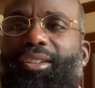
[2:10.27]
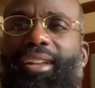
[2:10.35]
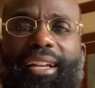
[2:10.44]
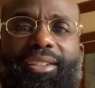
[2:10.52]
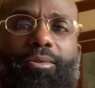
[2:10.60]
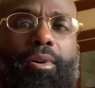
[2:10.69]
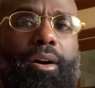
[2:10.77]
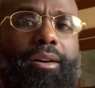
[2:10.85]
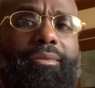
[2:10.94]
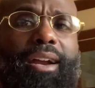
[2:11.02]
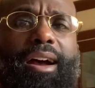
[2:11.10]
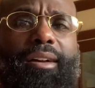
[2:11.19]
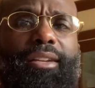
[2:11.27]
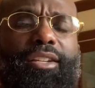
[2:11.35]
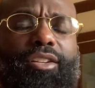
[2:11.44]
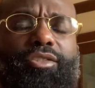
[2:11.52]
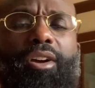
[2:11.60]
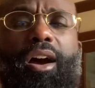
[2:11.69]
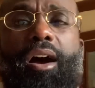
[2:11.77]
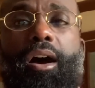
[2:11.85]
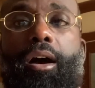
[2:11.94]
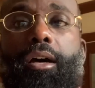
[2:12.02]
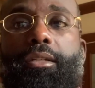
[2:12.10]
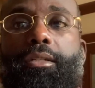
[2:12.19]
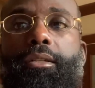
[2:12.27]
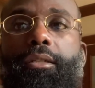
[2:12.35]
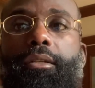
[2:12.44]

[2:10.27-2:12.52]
like to walk around in your drawers.